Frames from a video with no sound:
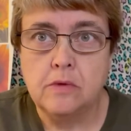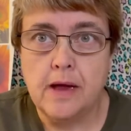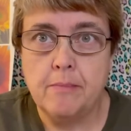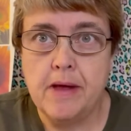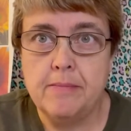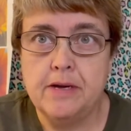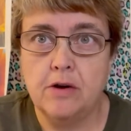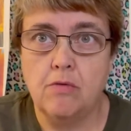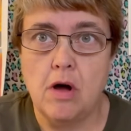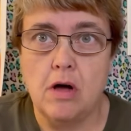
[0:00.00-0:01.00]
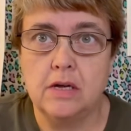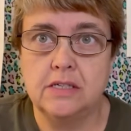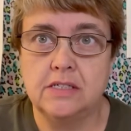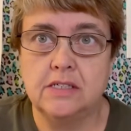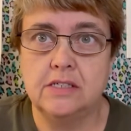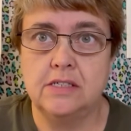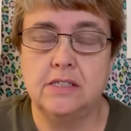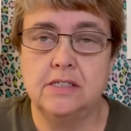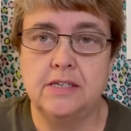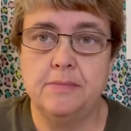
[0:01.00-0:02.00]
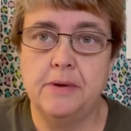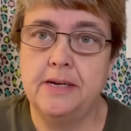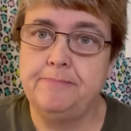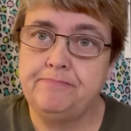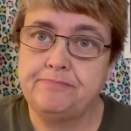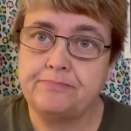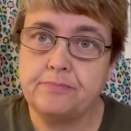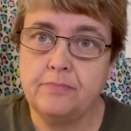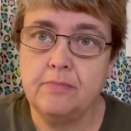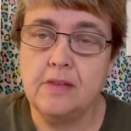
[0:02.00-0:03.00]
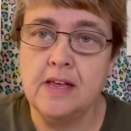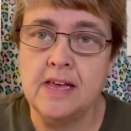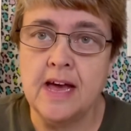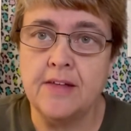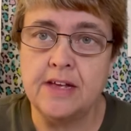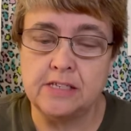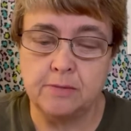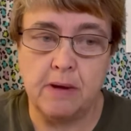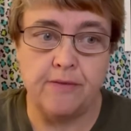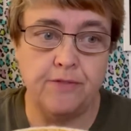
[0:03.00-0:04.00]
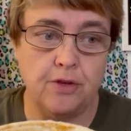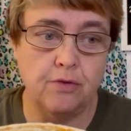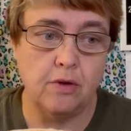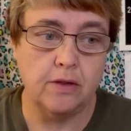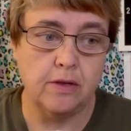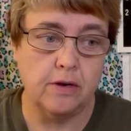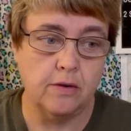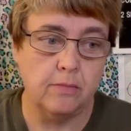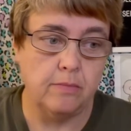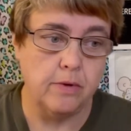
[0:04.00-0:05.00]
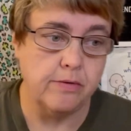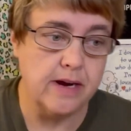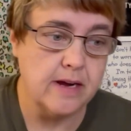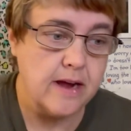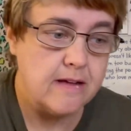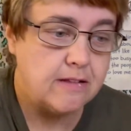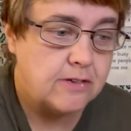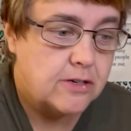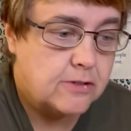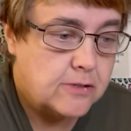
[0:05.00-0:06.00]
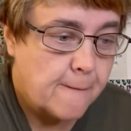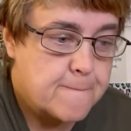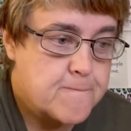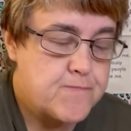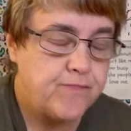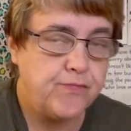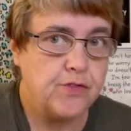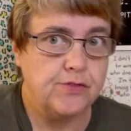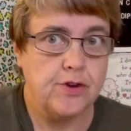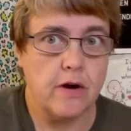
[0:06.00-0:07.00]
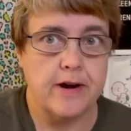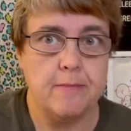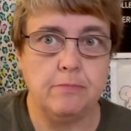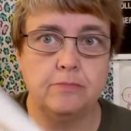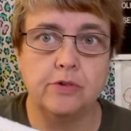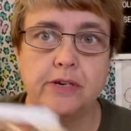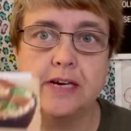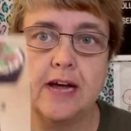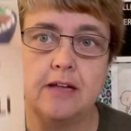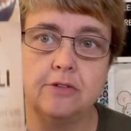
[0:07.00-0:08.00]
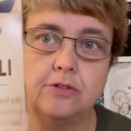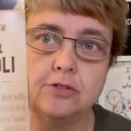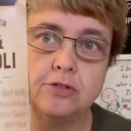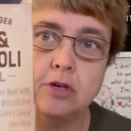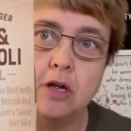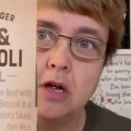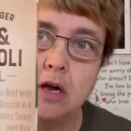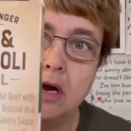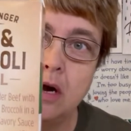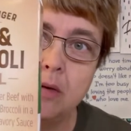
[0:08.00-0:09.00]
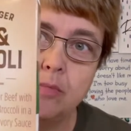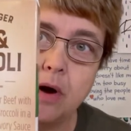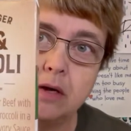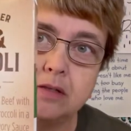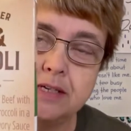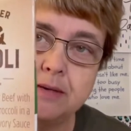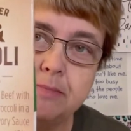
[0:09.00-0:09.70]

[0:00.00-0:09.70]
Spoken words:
maybe a raw consistency, but yeah, that's my view on the Marie Callender's broccoli and